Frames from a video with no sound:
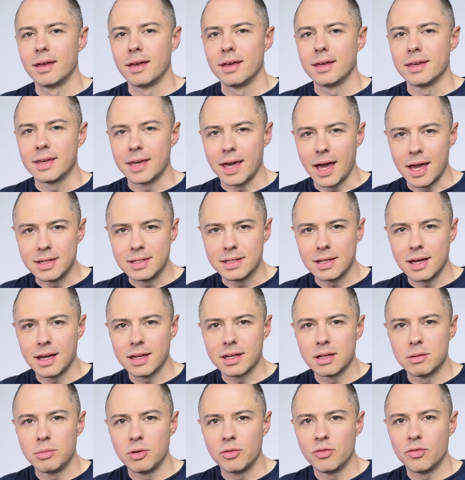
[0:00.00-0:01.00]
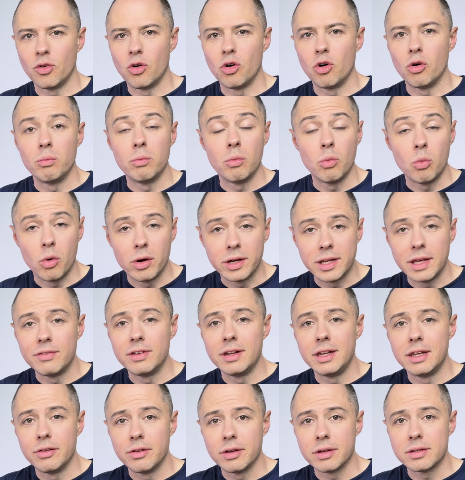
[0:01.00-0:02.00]
Cantai can perform whatever
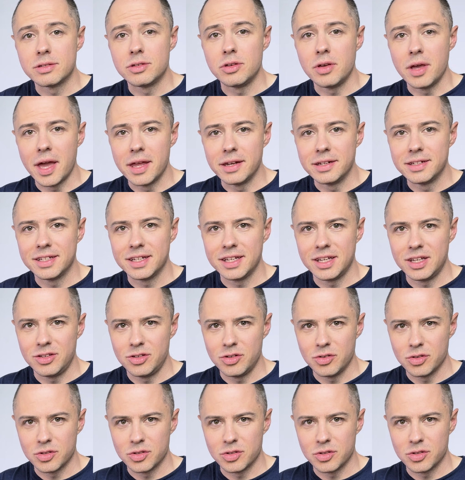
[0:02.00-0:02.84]
lyrics you enter in your